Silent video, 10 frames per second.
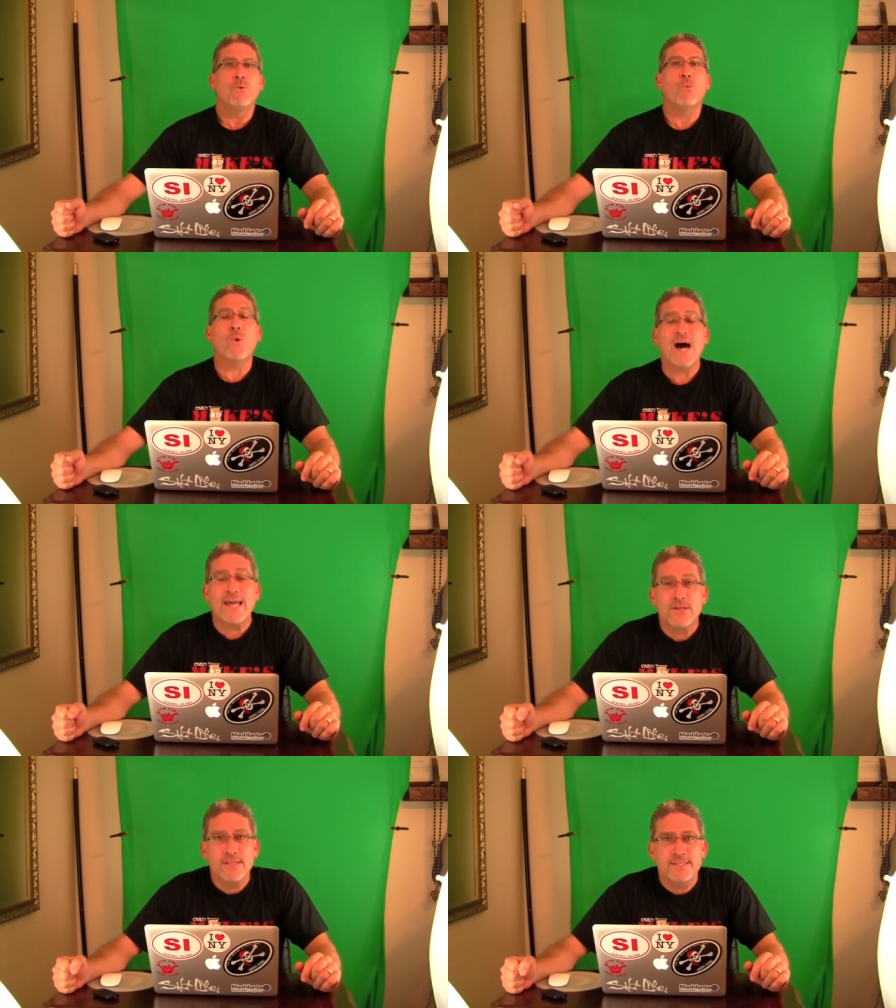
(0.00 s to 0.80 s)

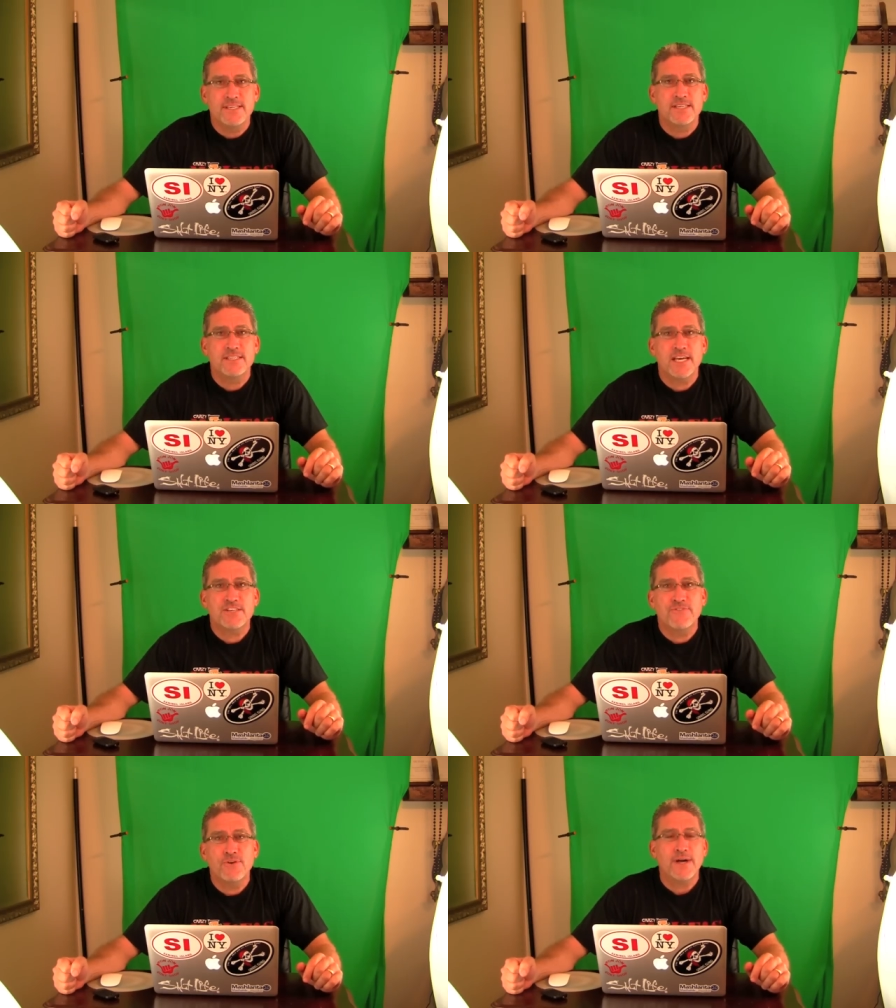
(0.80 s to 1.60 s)
wildly
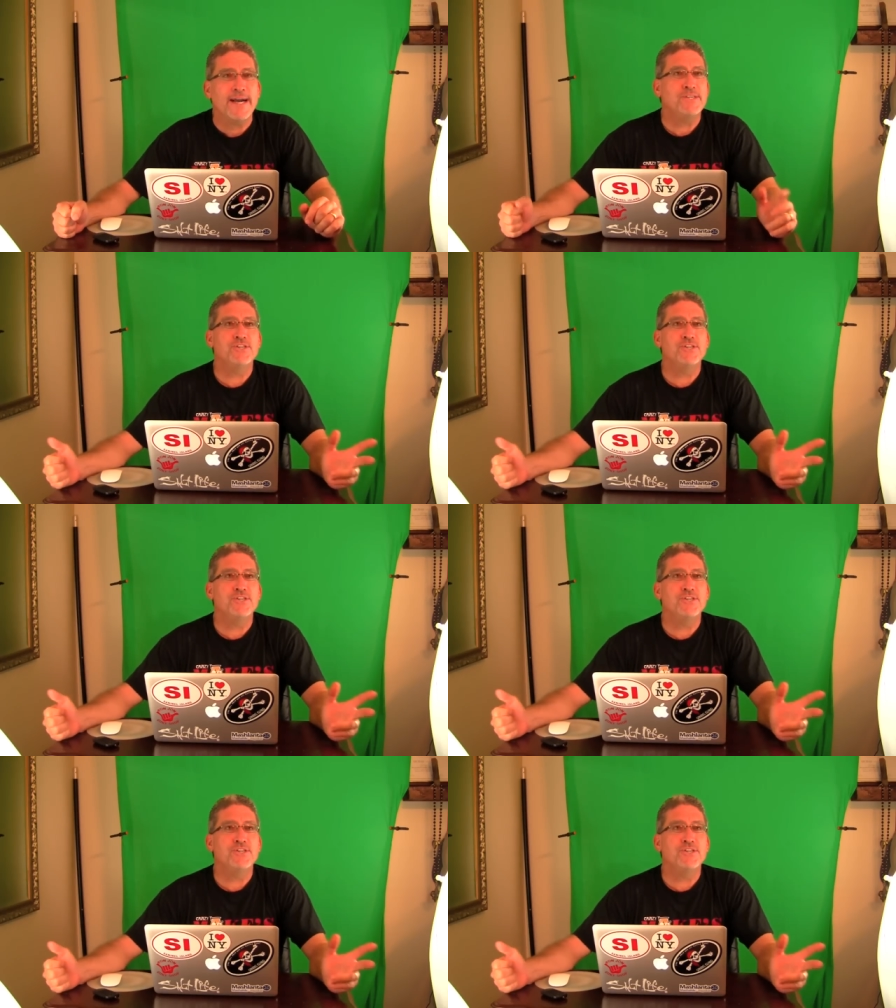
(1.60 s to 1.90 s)
successful. I